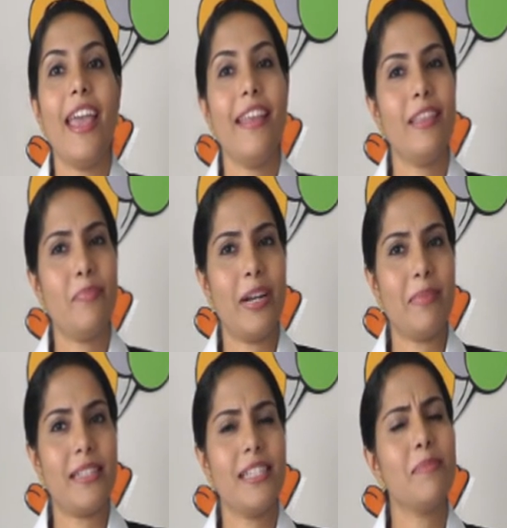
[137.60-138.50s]
in the
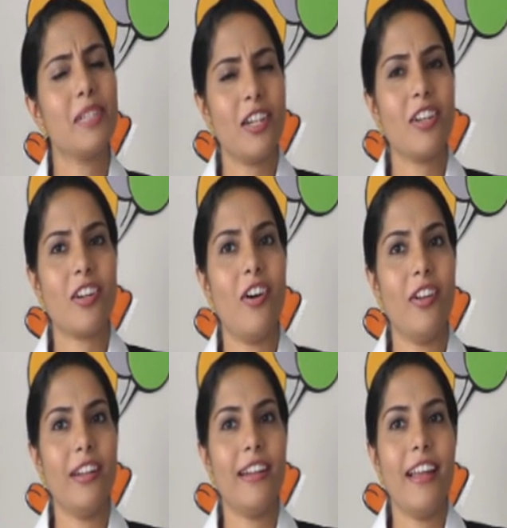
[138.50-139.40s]
premises, but not
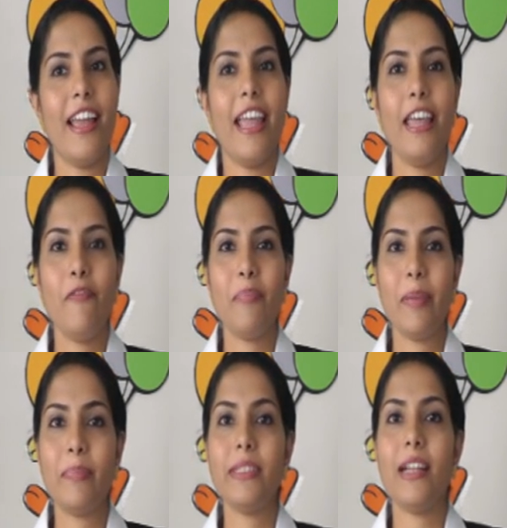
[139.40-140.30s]
all. If
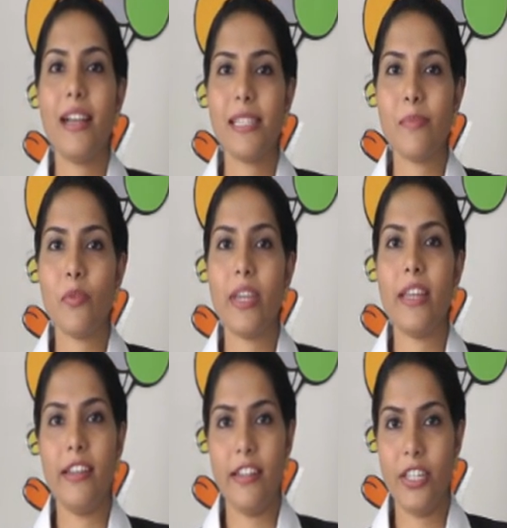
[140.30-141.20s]
people are smoking
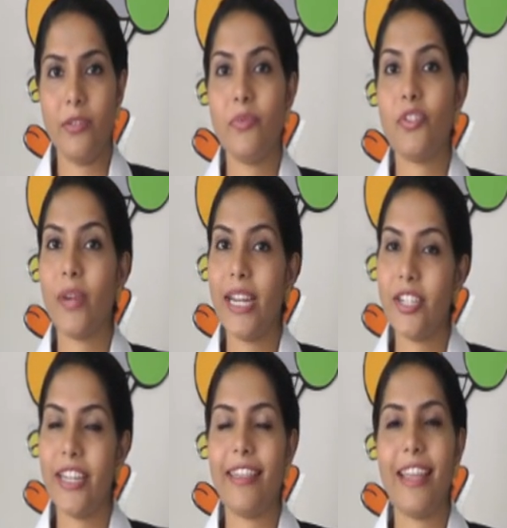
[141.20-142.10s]
near you,
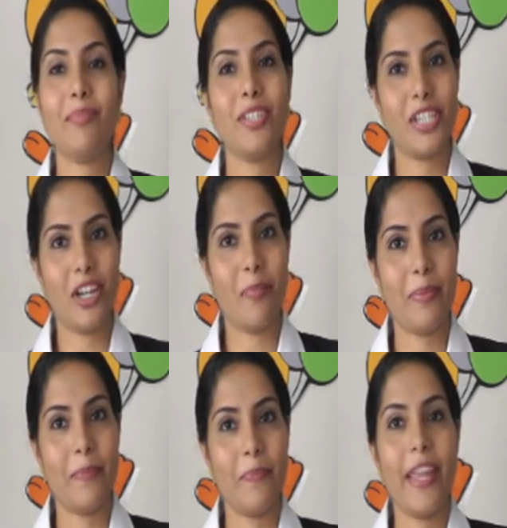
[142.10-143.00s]
try to get them to
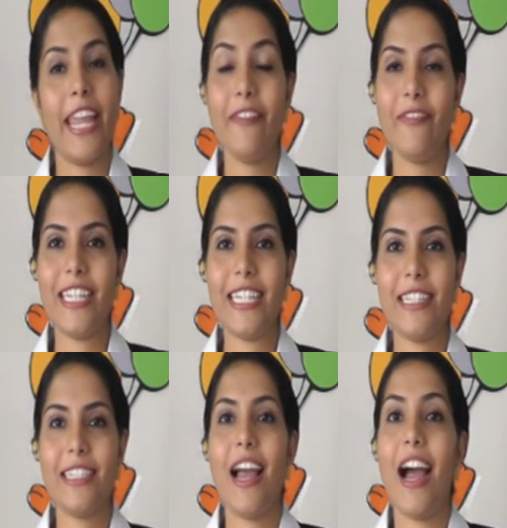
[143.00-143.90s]
stop. If
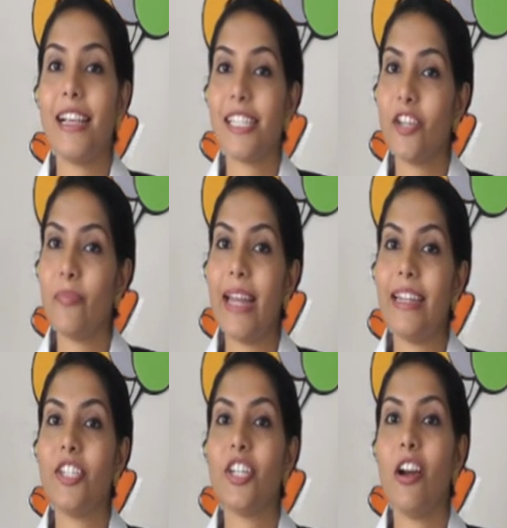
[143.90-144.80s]
needed, ask
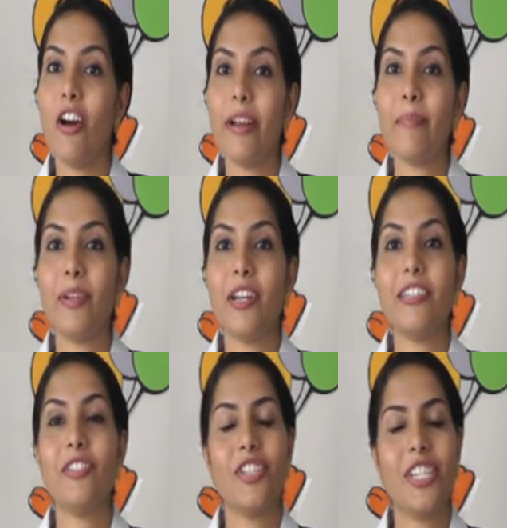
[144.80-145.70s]
your manager or
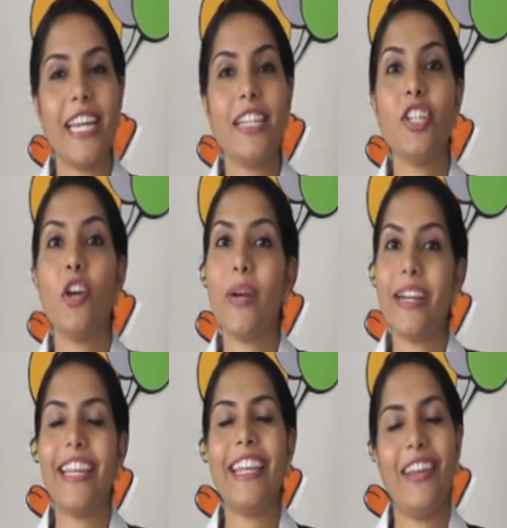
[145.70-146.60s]
employer to change your
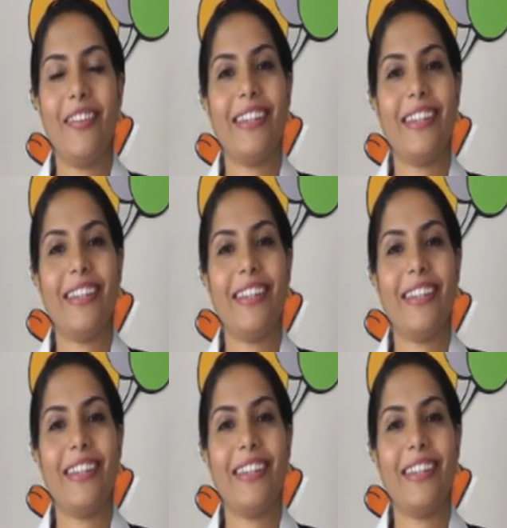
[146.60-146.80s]
working